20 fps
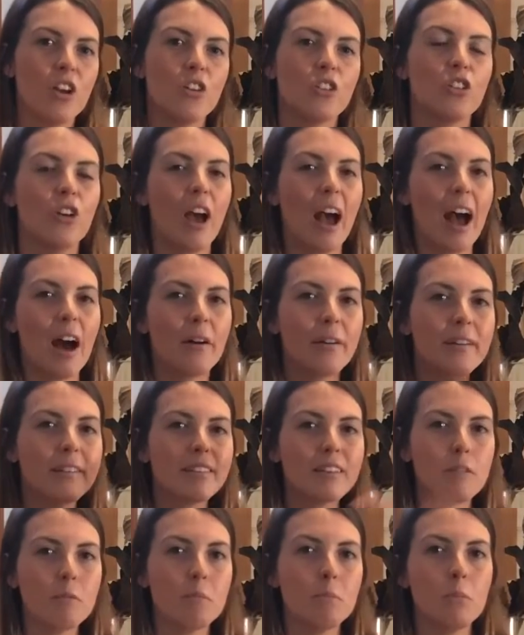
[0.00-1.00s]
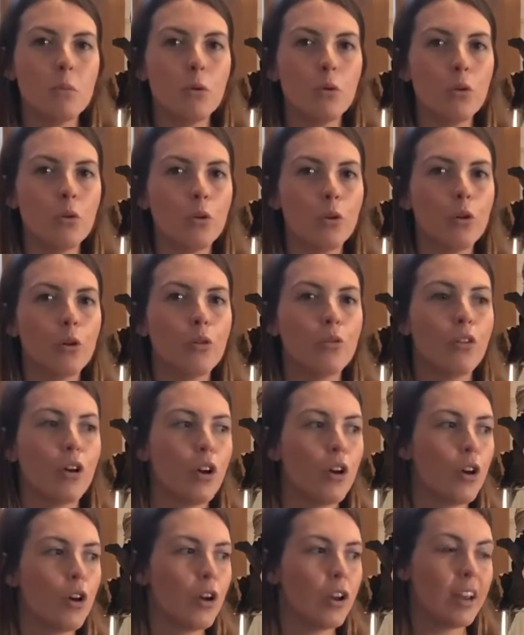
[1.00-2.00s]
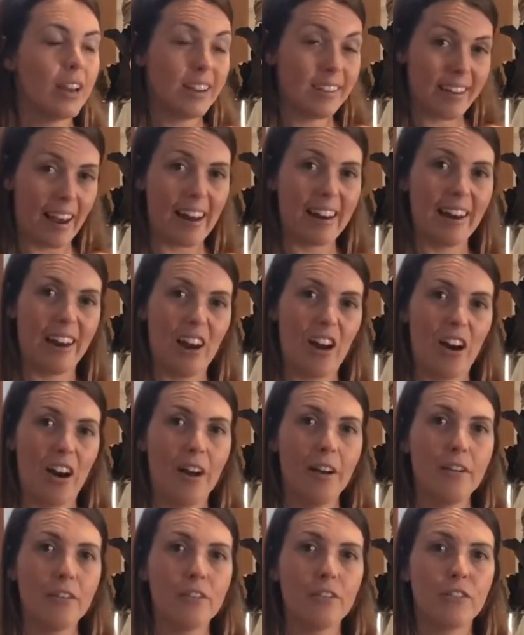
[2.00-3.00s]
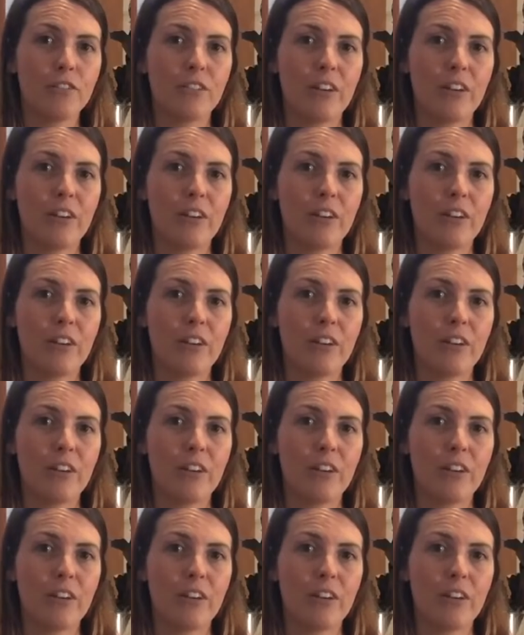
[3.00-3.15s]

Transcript: So how does it move in daily life?